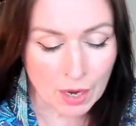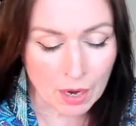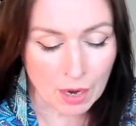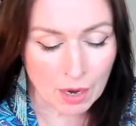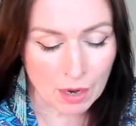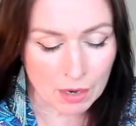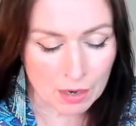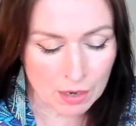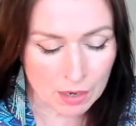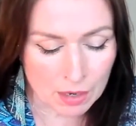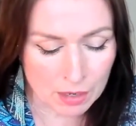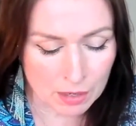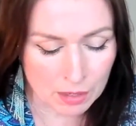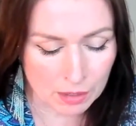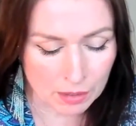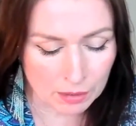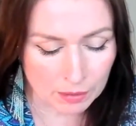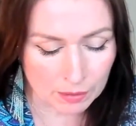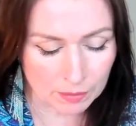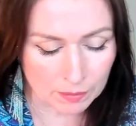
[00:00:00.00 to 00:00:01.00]

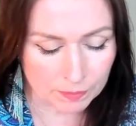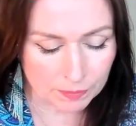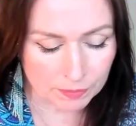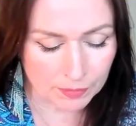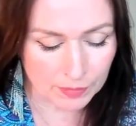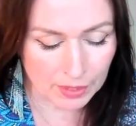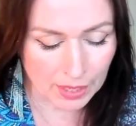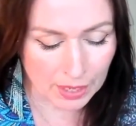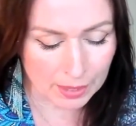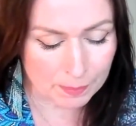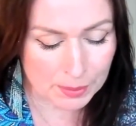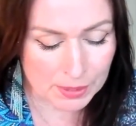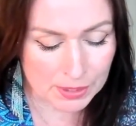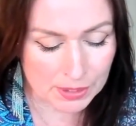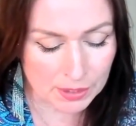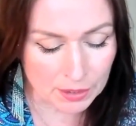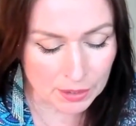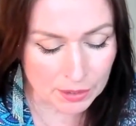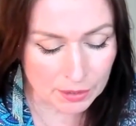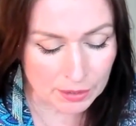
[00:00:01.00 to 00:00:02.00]
are
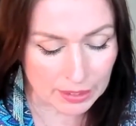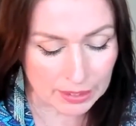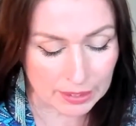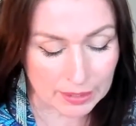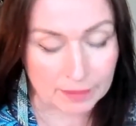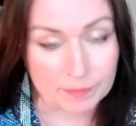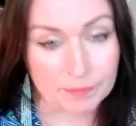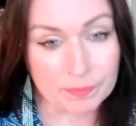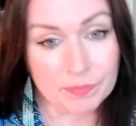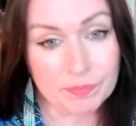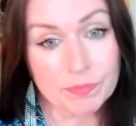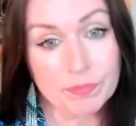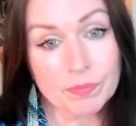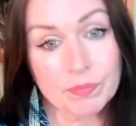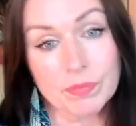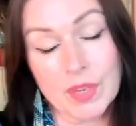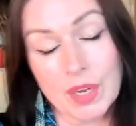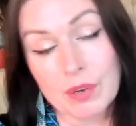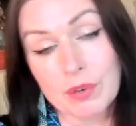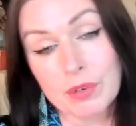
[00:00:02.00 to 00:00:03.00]
absolutely
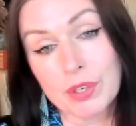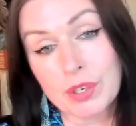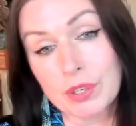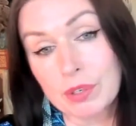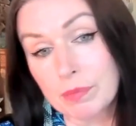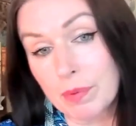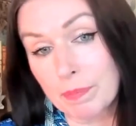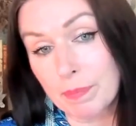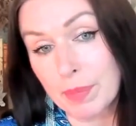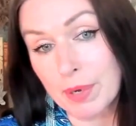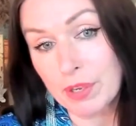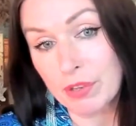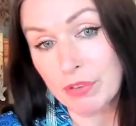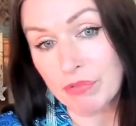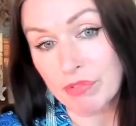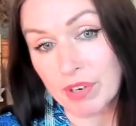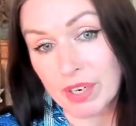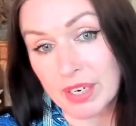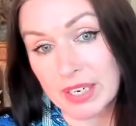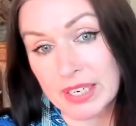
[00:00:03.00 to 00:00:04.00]
our human
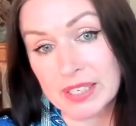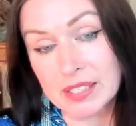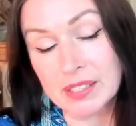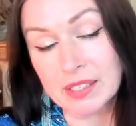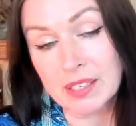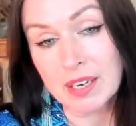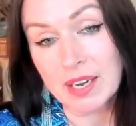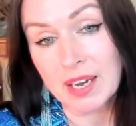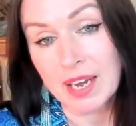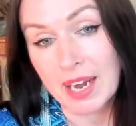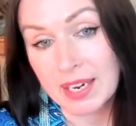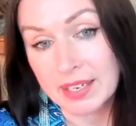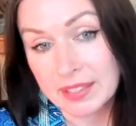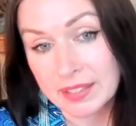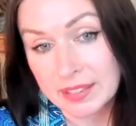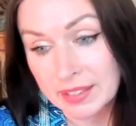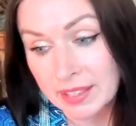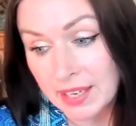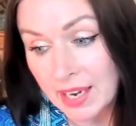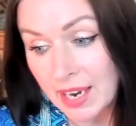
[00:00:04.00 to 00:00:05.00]
birthright and
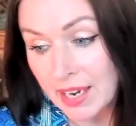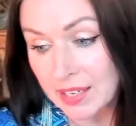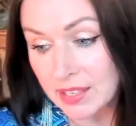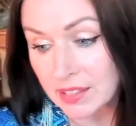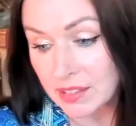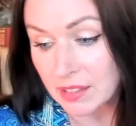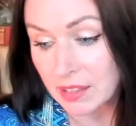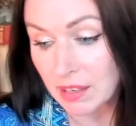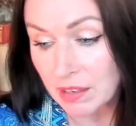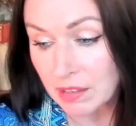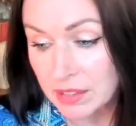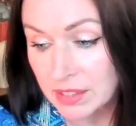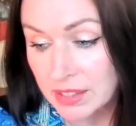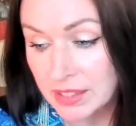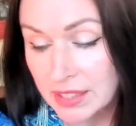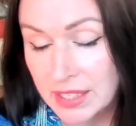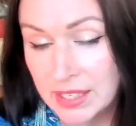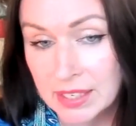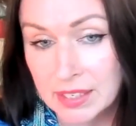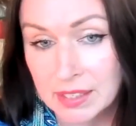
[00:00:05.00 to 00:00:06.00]
yet are
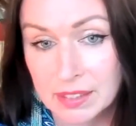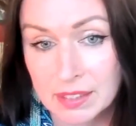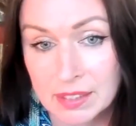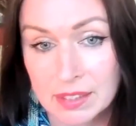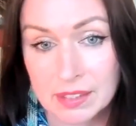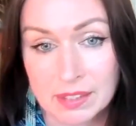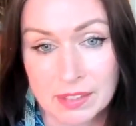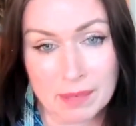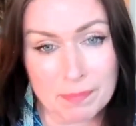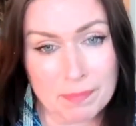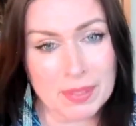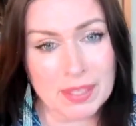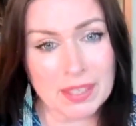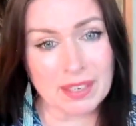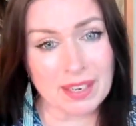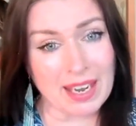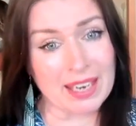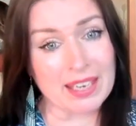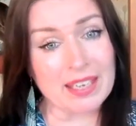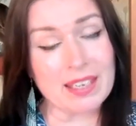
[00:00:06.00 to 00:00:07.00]
seen as something
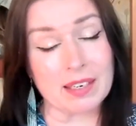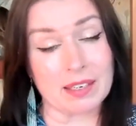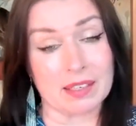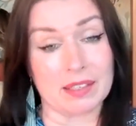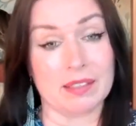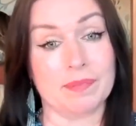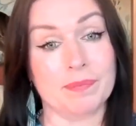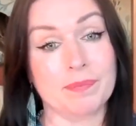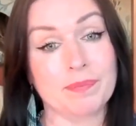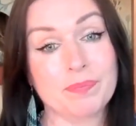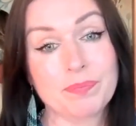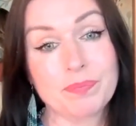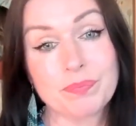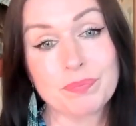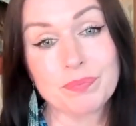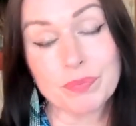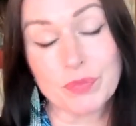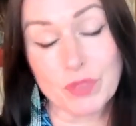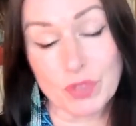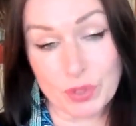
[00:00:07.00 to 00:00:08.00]
alien
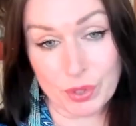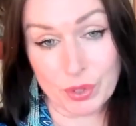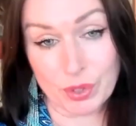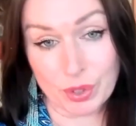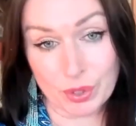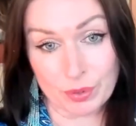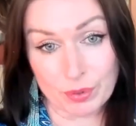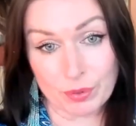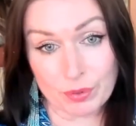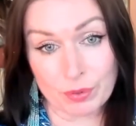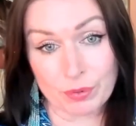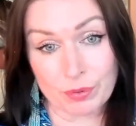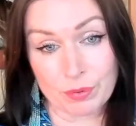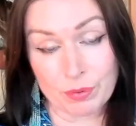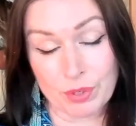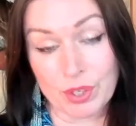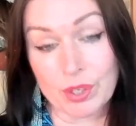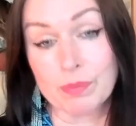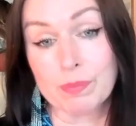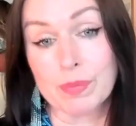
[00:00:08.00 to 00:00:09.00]
to
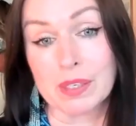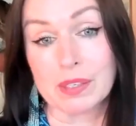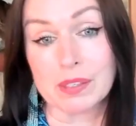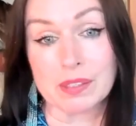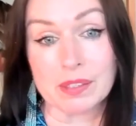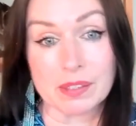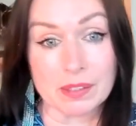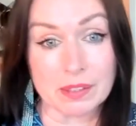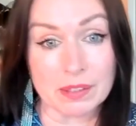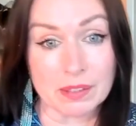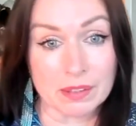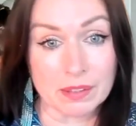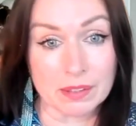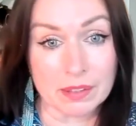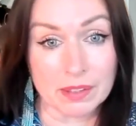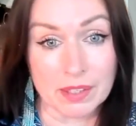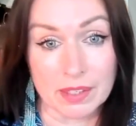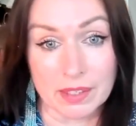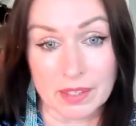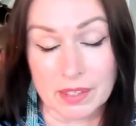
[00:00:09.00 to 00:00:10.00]
humans
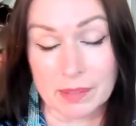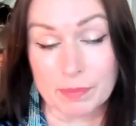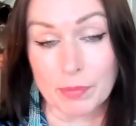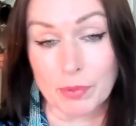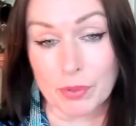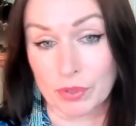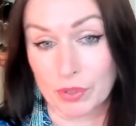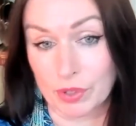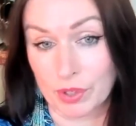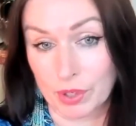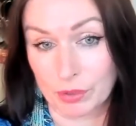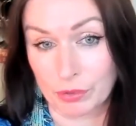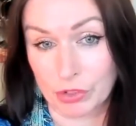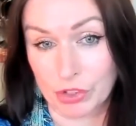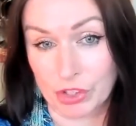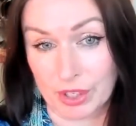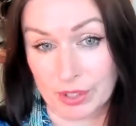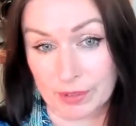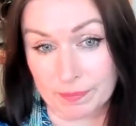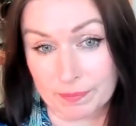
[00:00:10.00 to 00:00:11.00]
in this modern
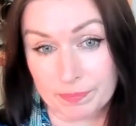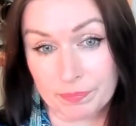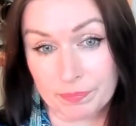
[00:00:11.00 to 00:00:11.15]
culture.